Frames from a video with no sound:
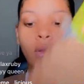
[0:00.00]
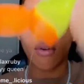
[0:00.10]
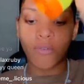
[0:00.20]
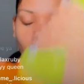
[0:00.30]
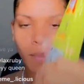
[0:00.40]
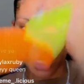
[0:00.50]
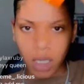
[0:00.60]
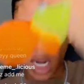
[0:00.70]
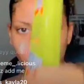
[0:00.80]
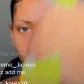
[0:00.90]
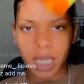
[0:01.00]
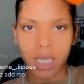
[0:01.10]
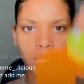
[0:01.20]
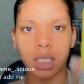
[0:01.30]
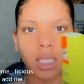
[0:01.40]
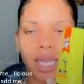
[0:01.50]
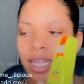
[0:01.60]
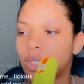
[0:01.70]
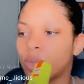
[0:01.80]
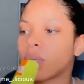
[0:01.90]
for my darlings.
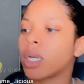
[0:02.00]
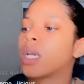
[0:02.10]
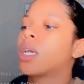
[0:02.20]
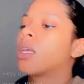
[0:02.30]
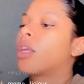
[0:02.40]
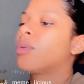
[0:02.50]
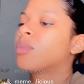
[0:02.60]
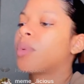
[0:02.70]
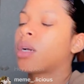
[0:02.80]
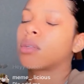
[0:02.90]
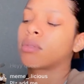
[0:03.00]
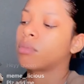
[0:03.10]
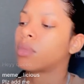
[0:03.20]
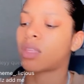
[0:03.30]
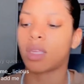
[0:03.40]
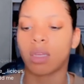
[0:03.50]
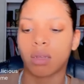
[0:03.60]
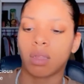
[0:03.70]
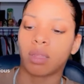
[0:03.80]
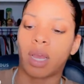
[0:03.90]
There was about, I think,
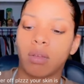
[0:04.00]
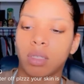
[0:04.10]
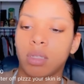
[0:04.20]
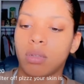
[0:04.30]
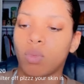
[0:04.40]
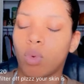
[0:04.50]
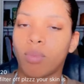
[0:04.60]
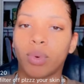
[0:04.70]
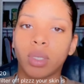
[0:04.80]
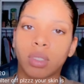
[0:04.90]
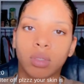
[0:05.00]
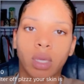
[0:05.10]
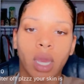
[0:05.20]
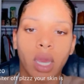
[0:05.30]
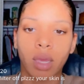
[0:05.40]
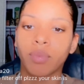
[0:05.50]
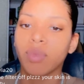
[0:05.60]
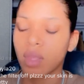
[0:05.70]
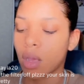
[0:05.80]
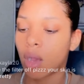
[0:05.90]
1.2k
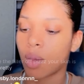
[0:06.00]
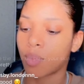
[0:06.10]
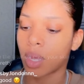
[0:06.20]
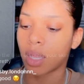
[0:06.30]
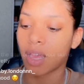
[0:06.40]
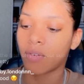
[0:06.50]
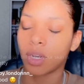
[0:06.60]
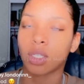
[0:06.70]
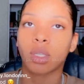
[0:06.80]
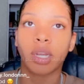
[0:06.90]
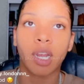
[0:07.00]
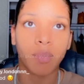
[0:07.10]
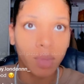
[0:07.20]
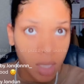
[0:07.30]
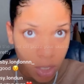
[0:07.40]
on my live on Instagram.